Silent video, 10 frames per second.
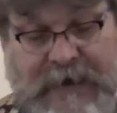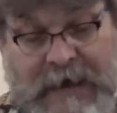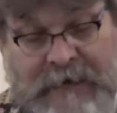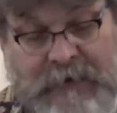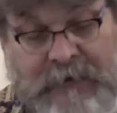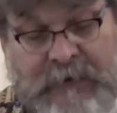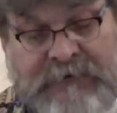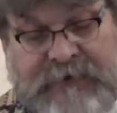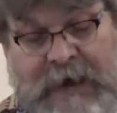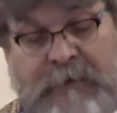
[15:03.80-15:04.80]
Congo, there
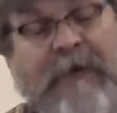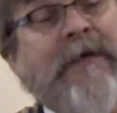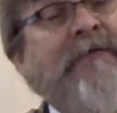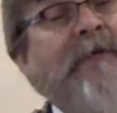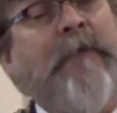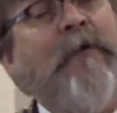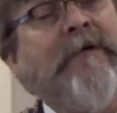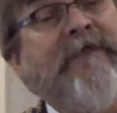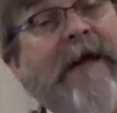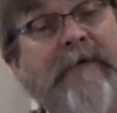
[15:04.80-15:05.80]
was an outbreak of
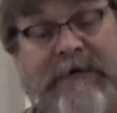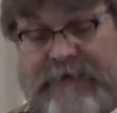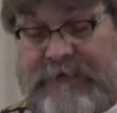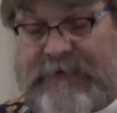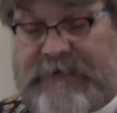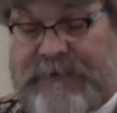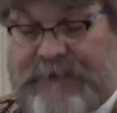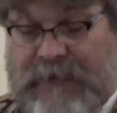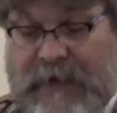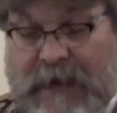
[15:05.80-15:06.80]
Ebola virus.
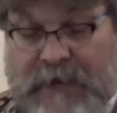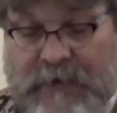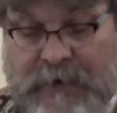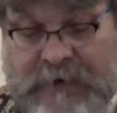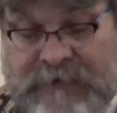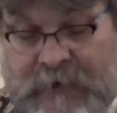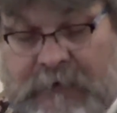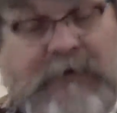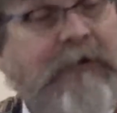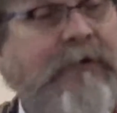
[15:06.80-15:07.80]
There is no
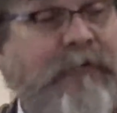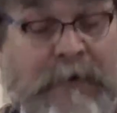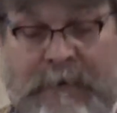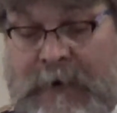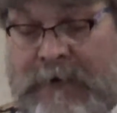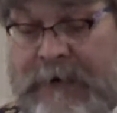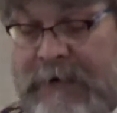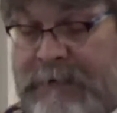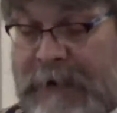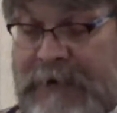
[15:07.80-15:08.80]
cure for
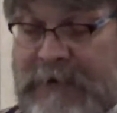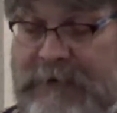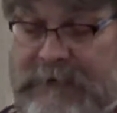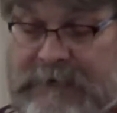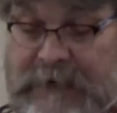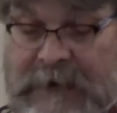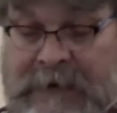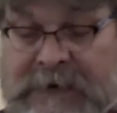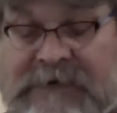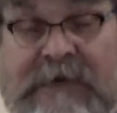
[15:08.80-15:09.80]
Ebola, and
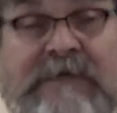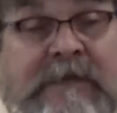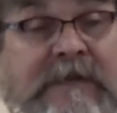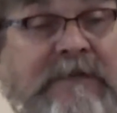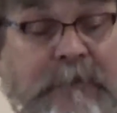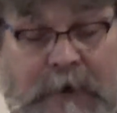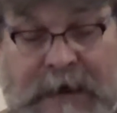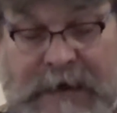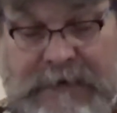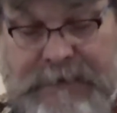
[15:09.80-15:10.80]
it is easily
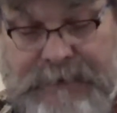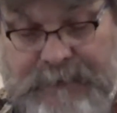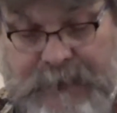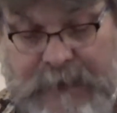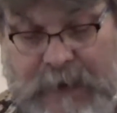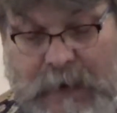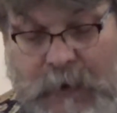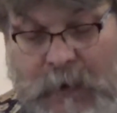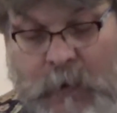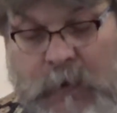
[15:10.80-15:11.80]
spread.
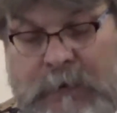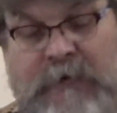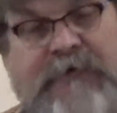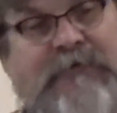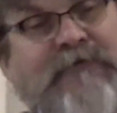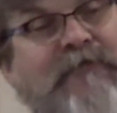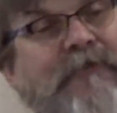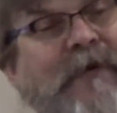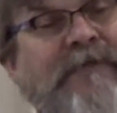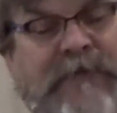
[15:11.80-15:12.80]
What would you
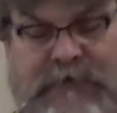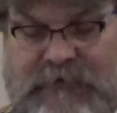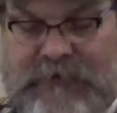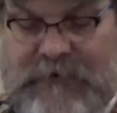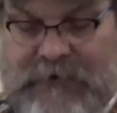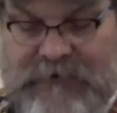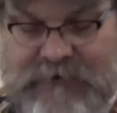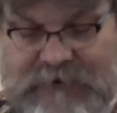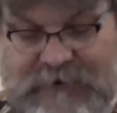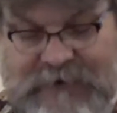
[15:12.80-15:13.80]
do as a
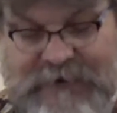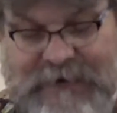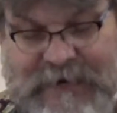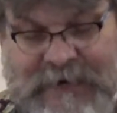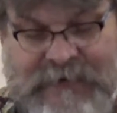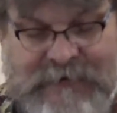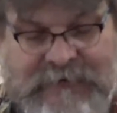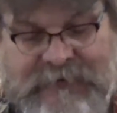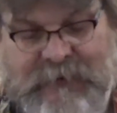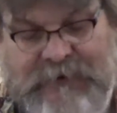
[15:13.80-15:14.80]
church if
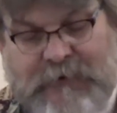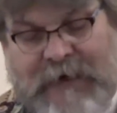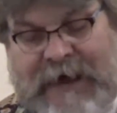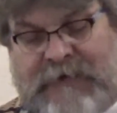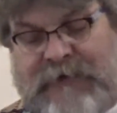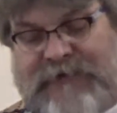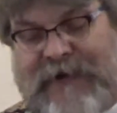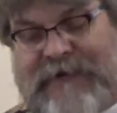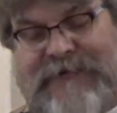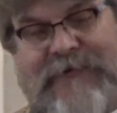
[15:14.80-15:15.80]
this is what you had to
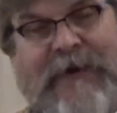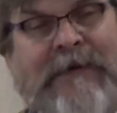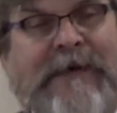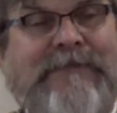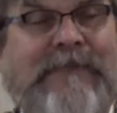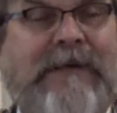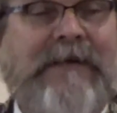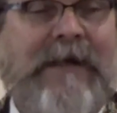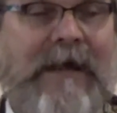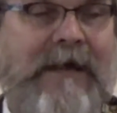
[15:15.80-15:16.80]
face on a
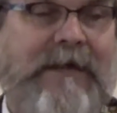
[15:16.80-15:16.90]
Sunday?